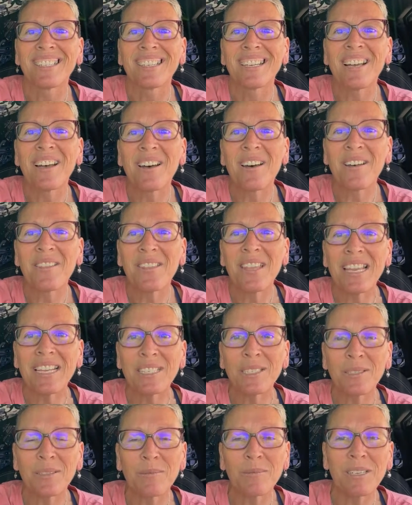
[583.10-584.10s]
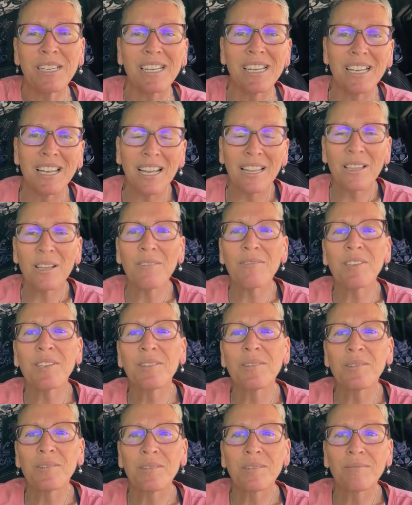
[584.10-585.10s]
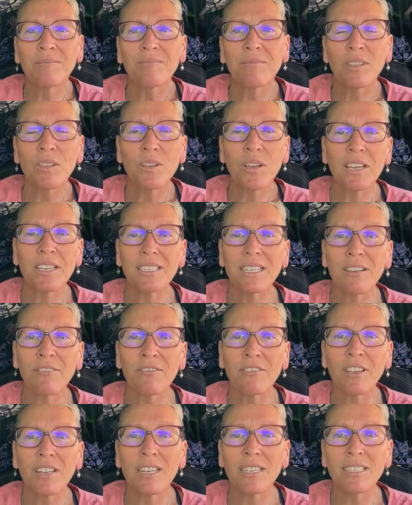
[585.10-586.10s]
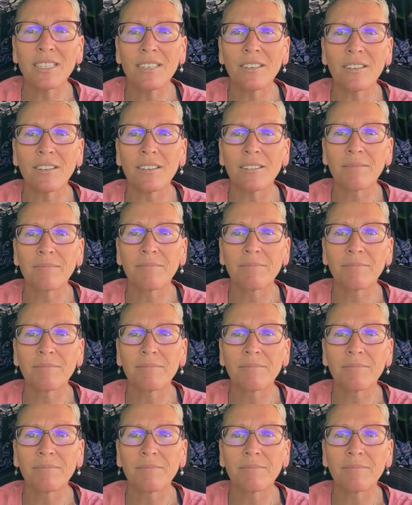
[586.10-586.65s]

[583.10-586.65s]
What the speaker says: Thanks, sweetie. I love you. You guys have fun at dinner.